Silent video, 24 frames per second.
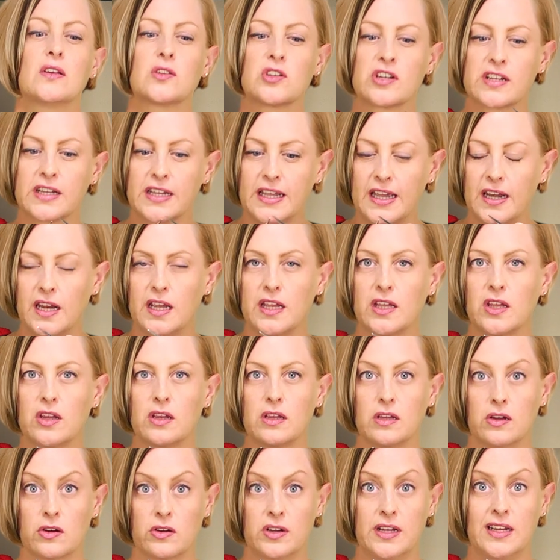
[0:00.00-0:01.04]
or getting
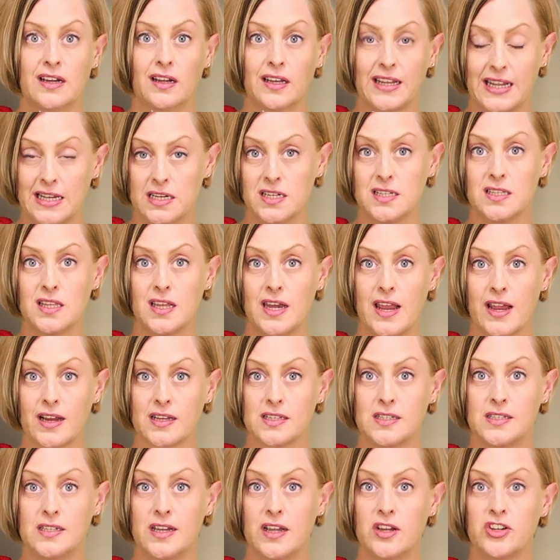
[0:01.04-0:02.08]
your needle into the next
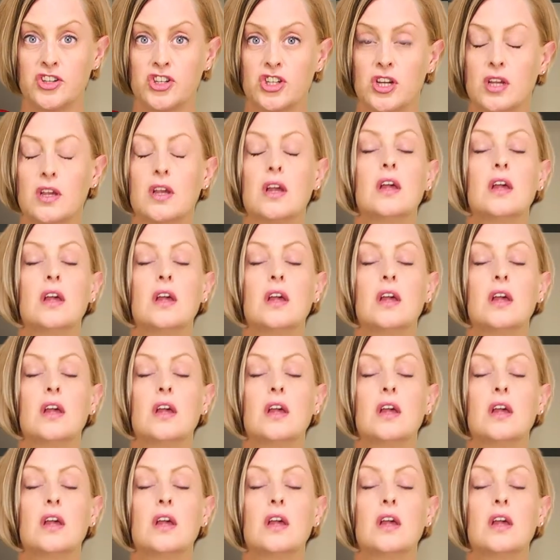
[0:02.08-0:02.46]
stitch.